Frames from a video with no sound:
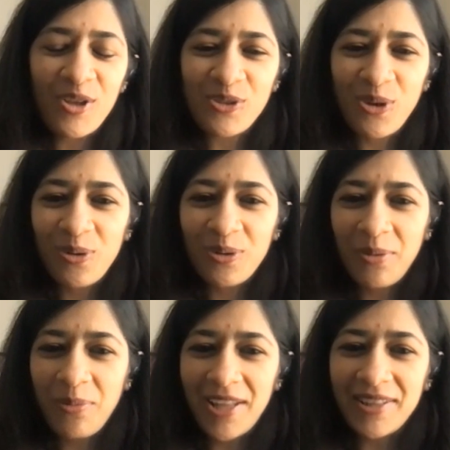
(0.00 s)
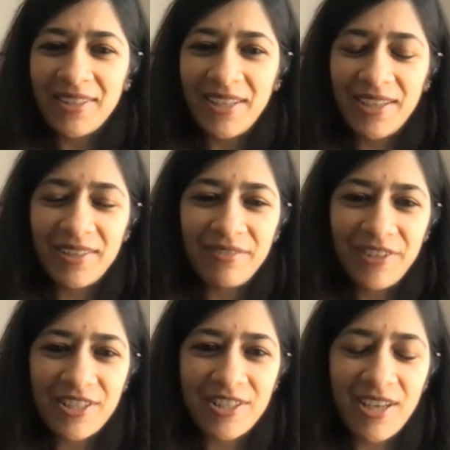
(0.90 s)
So the one thing
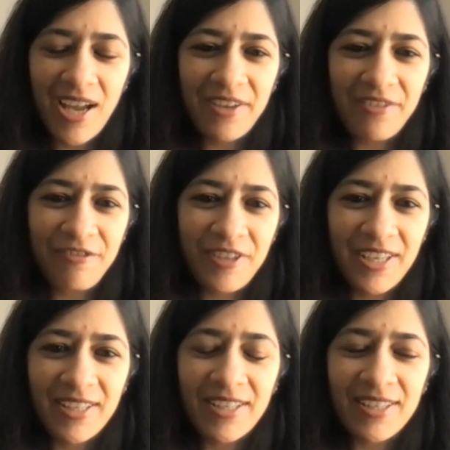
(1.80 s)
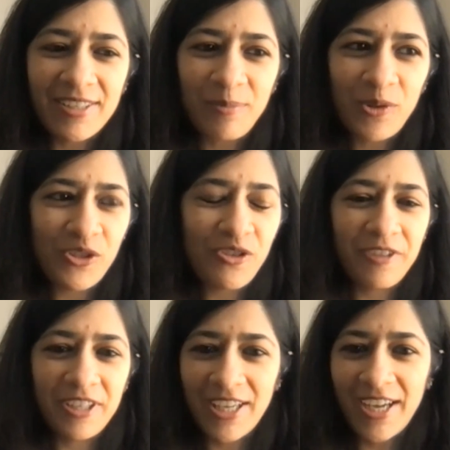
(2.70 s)
which I feel most
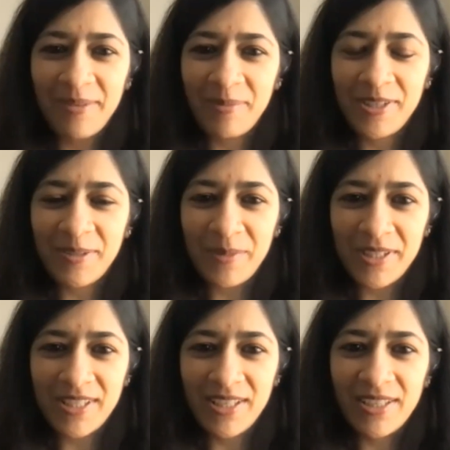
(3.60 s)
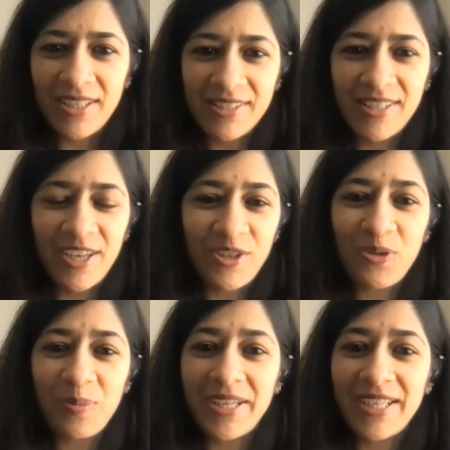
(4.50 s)
of the times is missing is that
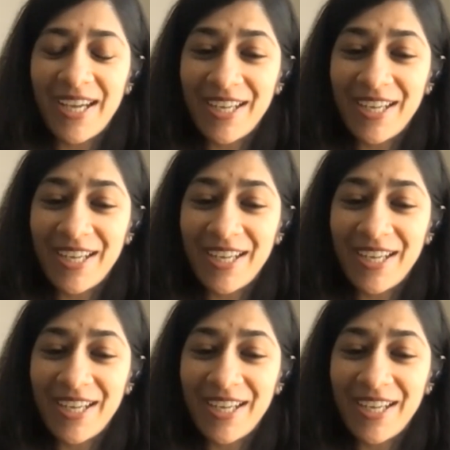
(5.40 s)
human